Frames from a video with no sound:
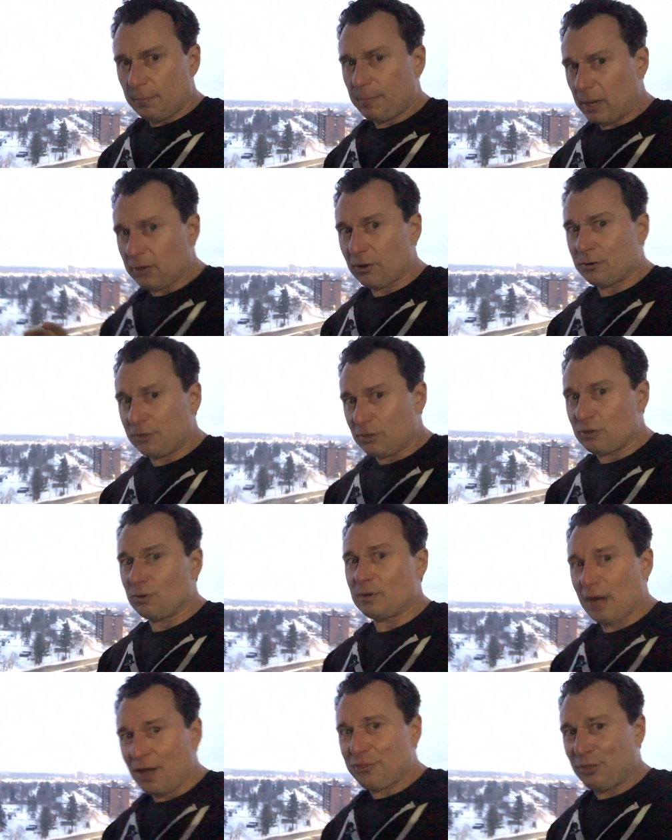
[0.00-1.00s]
Better to
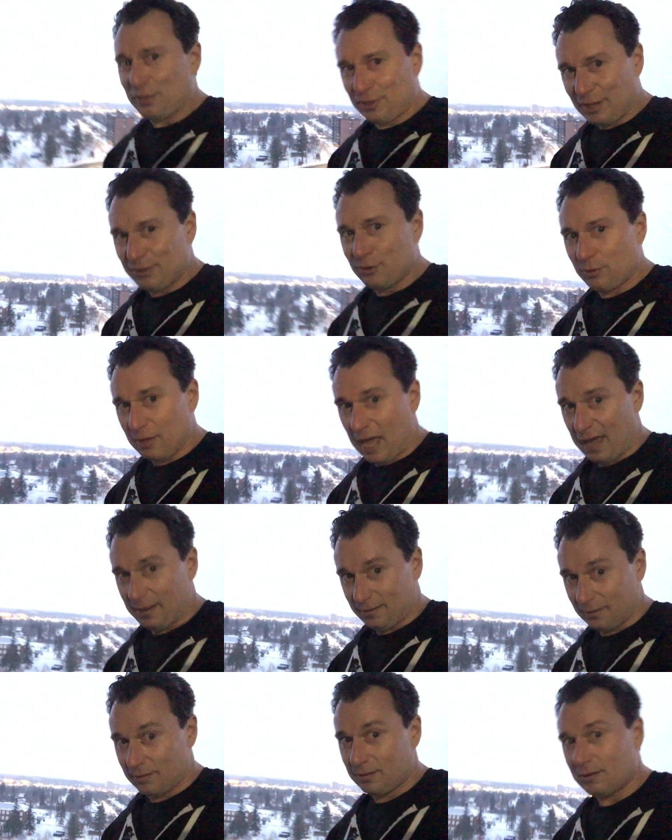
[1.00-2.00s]
do nothing than do that.
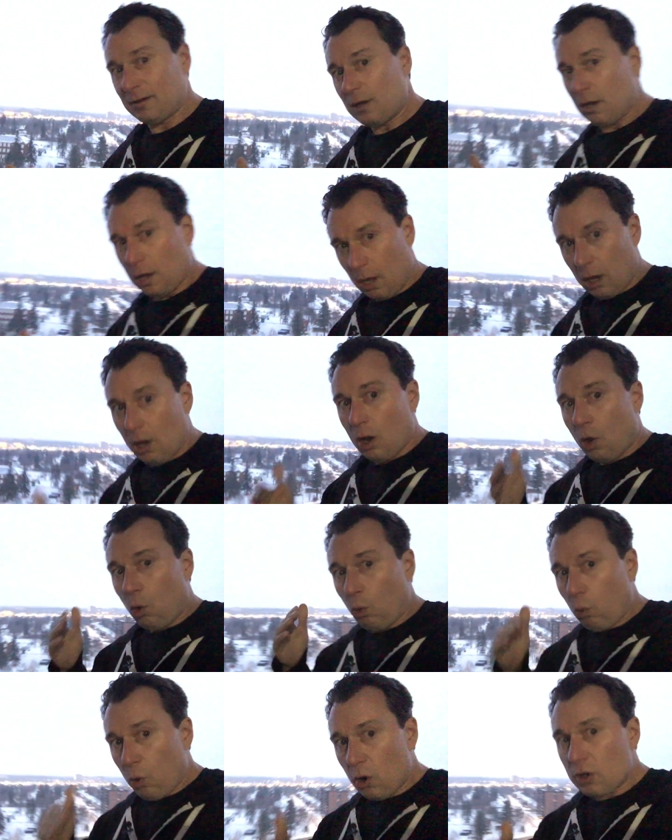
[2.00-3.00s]

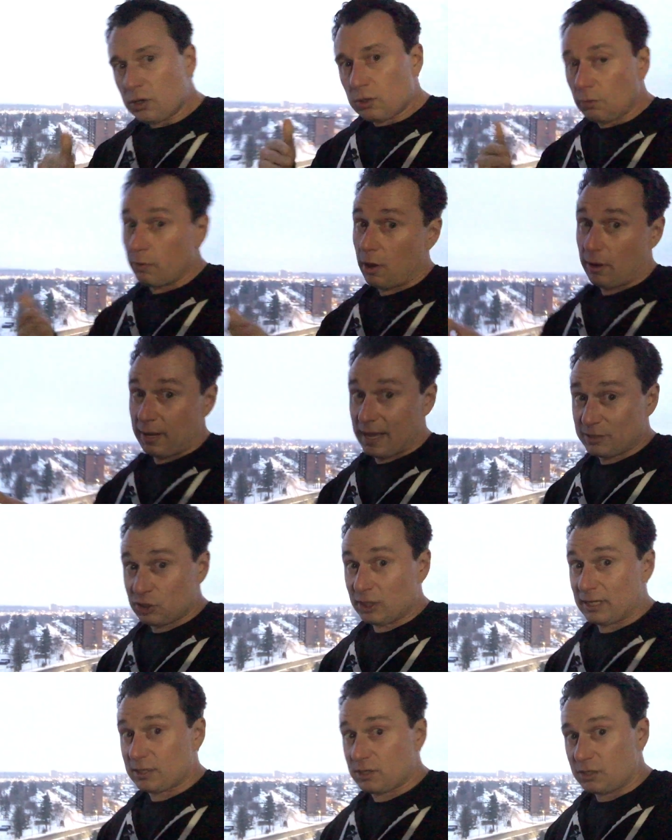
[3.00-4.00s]
Would, well,
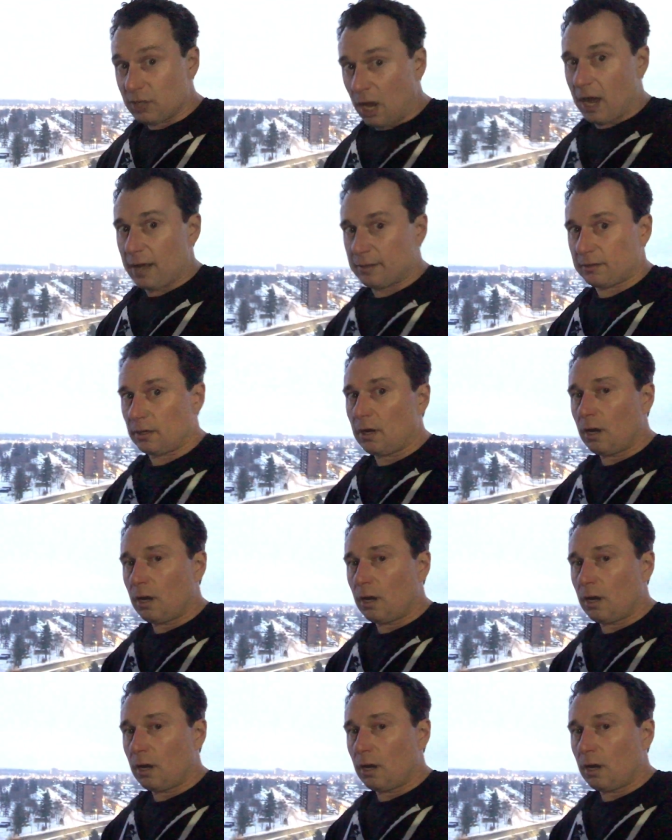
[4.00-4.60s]
actually it's not.